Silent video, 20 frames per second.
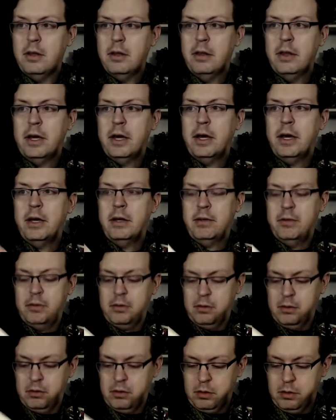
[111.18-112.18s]

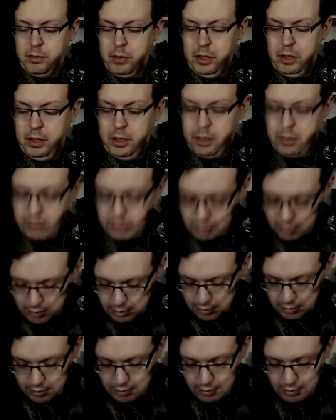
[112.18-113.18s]
That's going to be
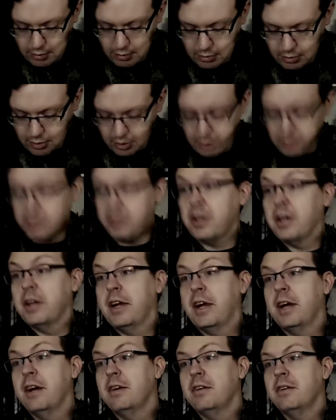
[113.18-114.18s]
upside
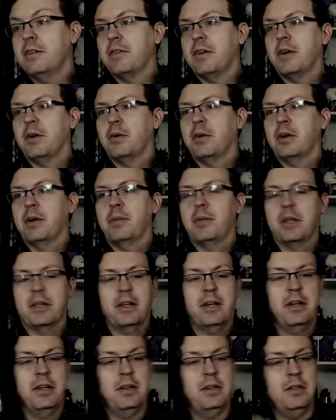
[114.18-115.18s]
down if I hold it up like
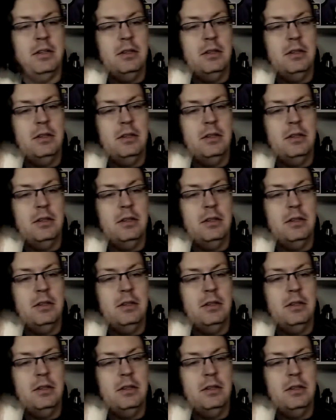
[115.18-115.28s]
that.